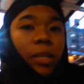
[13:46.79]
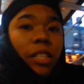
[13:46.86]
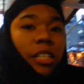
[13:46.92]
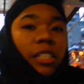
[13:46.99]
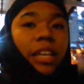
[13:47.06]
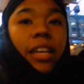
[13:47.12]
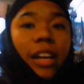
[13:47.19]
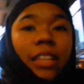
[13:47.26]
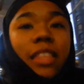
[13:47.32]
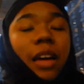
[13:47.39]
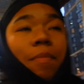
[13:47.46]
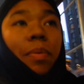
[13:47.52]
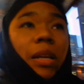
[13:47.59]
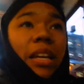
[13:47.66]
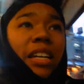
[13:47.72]
We just ate at
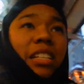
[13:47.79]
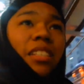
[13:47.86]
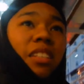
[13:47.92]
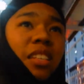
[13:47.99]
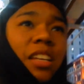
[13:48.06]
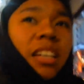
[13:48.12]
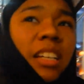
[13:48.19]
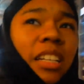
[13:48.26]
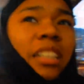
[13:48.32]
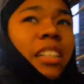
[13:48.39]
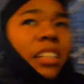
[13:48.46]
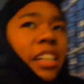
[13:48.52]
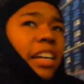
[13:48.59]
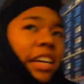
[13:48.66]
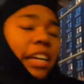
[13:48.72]
that place.
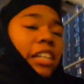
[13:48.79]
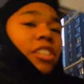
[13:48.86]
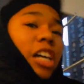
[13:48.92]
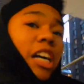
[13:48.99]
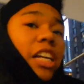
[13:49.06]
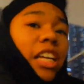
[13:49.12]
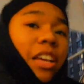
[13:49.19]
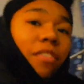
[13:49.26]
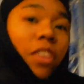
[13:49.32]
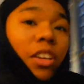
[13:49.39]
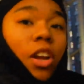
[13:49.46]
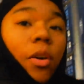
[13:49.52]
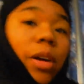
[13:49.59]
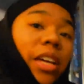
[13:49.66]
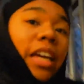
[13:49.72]
He tried to give,
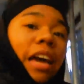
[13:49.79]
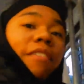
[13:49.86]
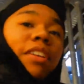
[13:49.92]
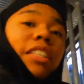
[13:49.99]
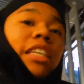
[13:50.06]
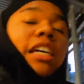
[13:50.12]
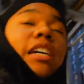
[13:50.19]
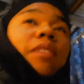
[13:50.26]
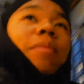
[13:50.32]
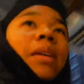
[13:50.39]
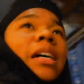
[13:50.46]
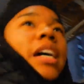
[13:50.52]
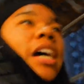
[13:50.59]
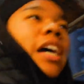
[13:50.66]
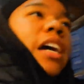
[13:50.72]
no, he gave a tip.
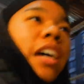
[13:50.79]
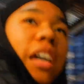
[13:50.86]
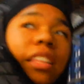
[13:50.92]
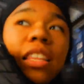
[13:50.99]
Ooh.